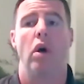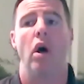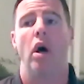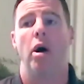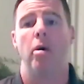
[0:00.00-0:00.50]

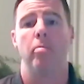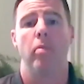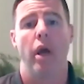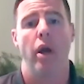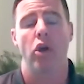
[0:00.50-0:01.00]

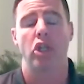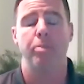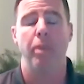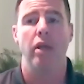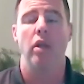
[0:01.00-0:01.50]
And I'll
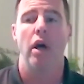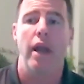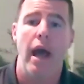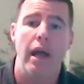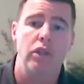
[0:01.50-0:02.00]
expand on
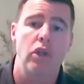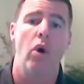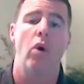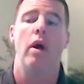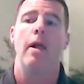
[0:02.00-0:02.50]
that.
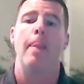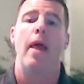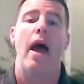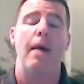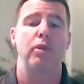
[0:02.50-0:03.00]
So
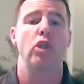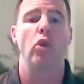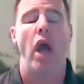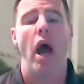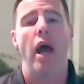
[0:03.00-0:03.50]
absolutely,